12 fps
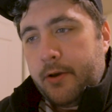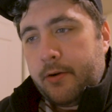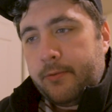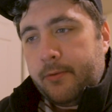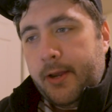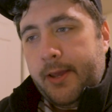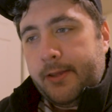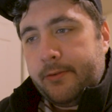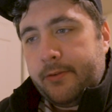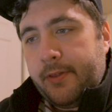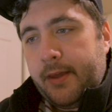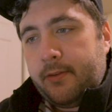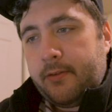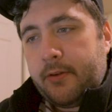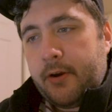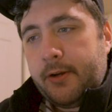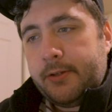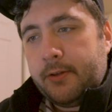All right, so that's
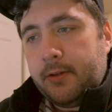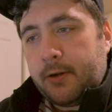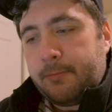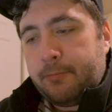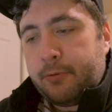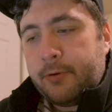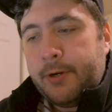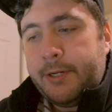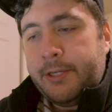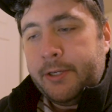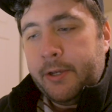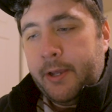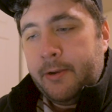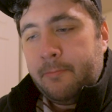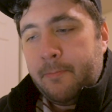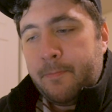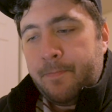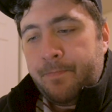starting to look pretty good.
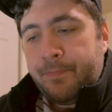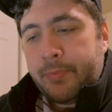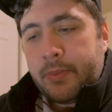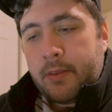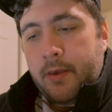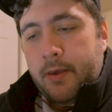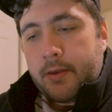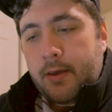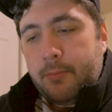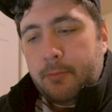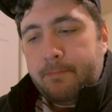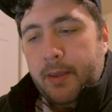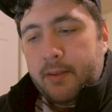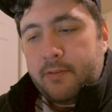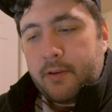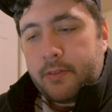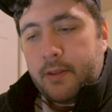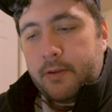A couple
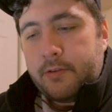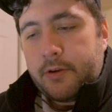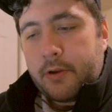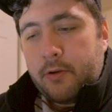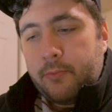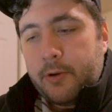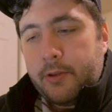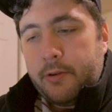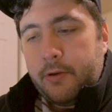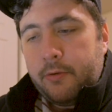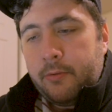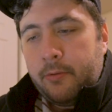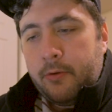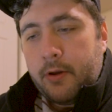basic things you're going to want to do.